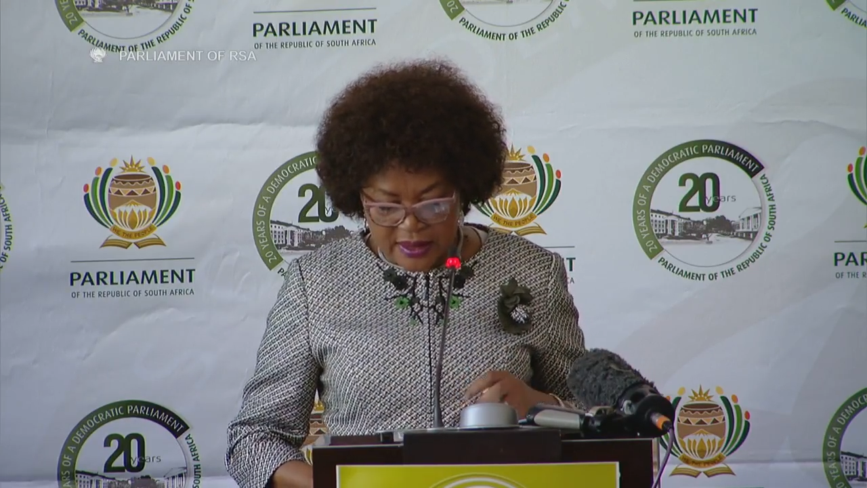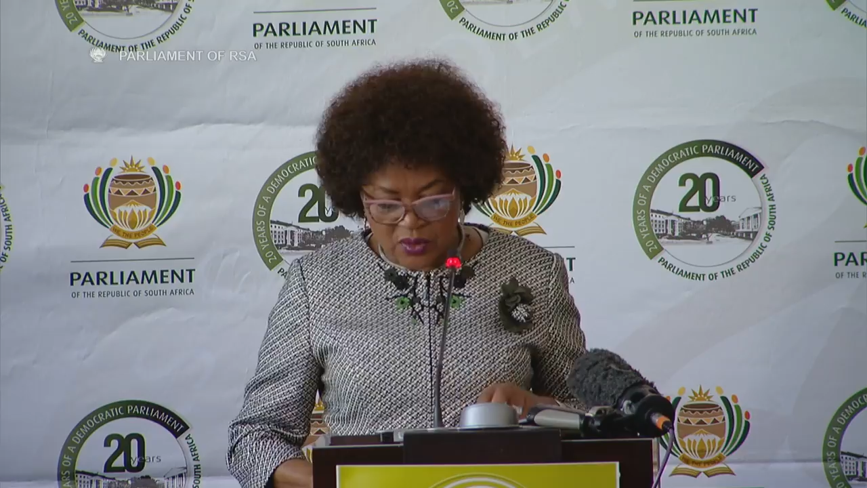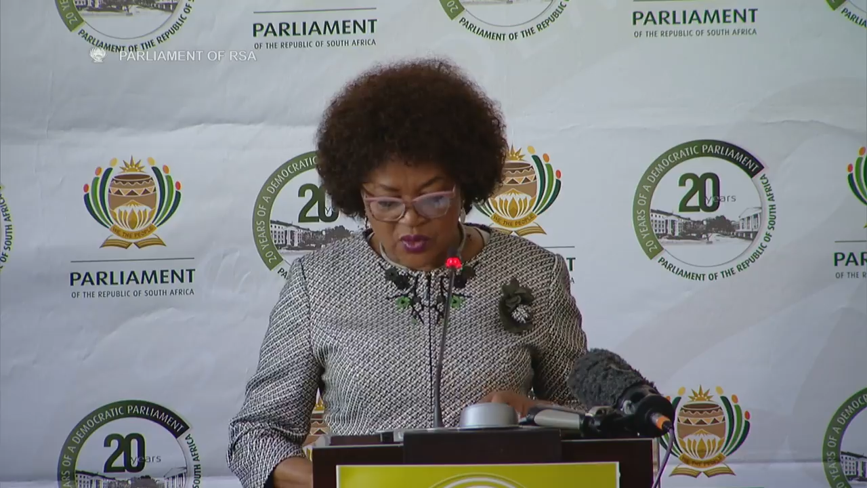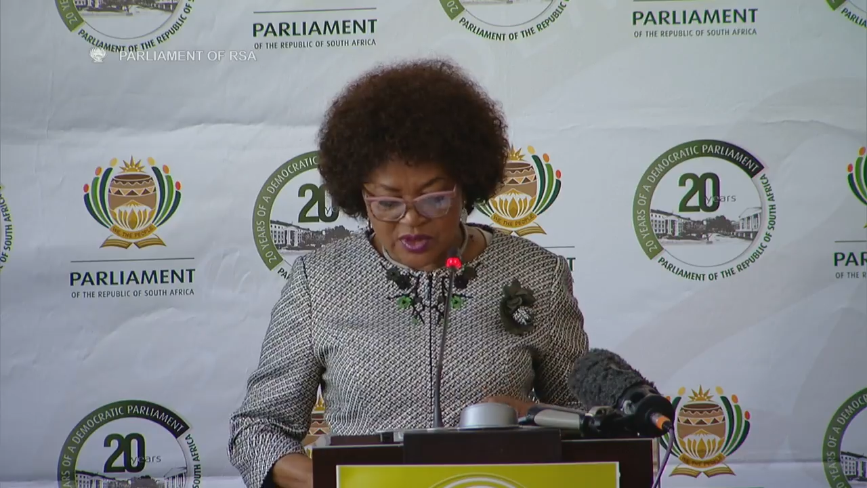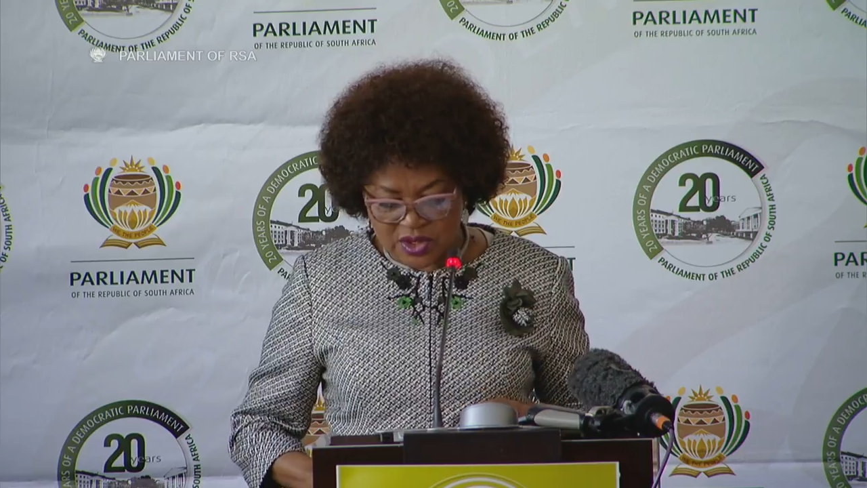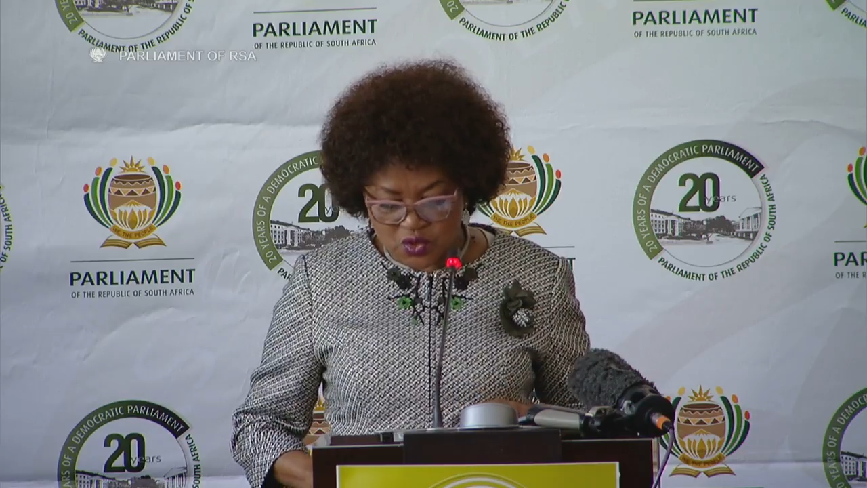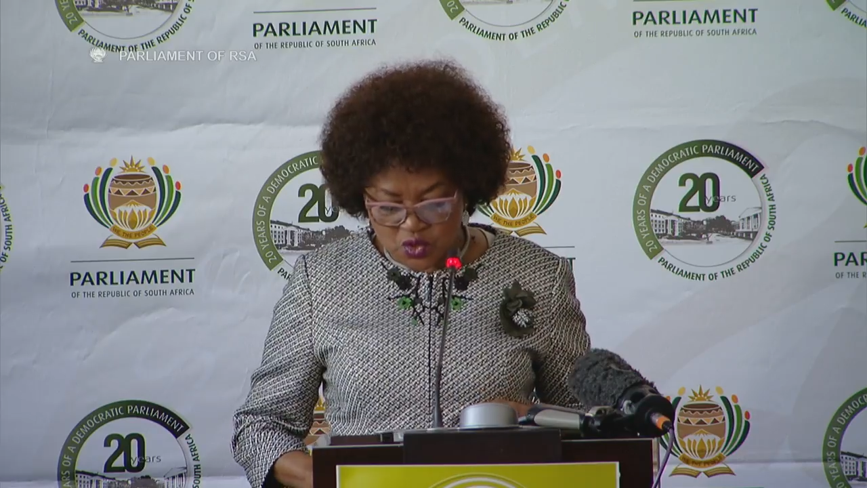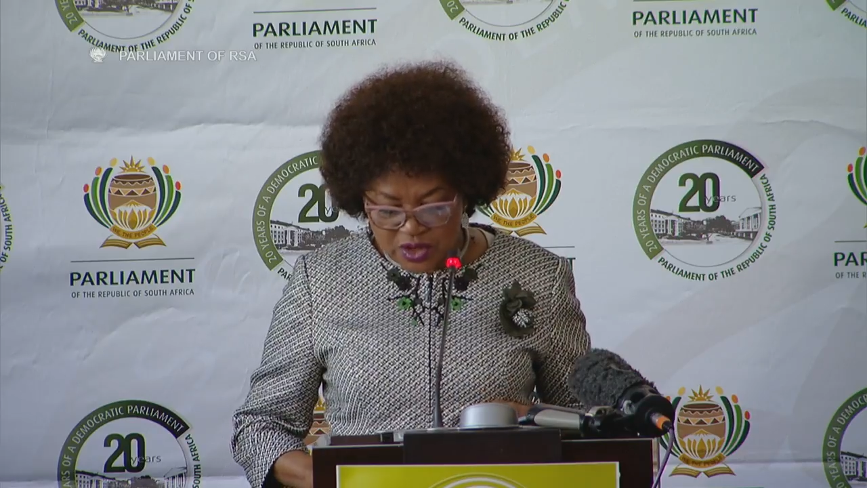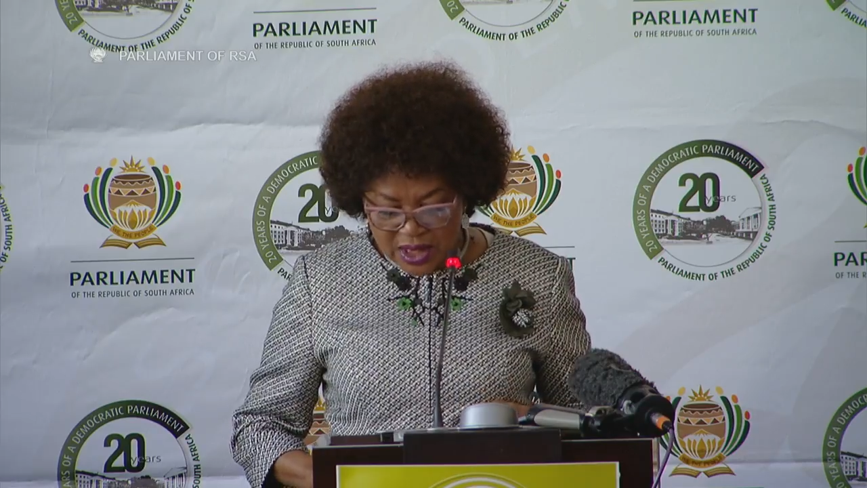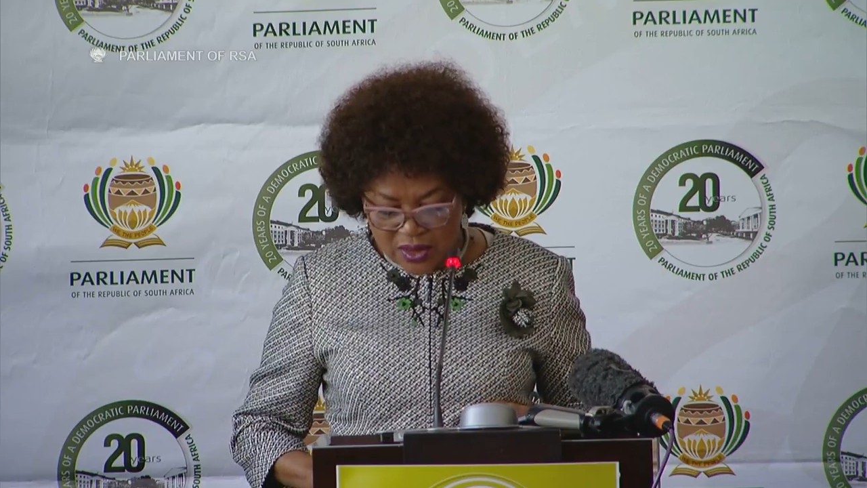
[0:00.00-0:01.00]
The
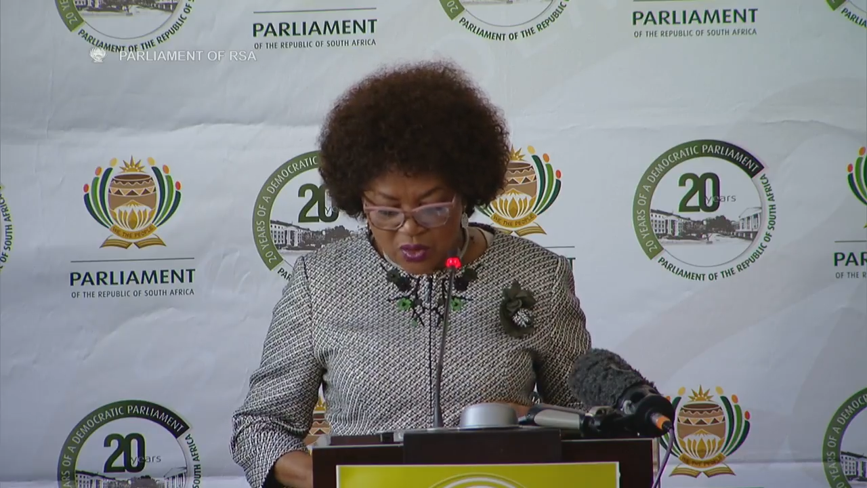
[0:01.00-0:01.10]
Constitutional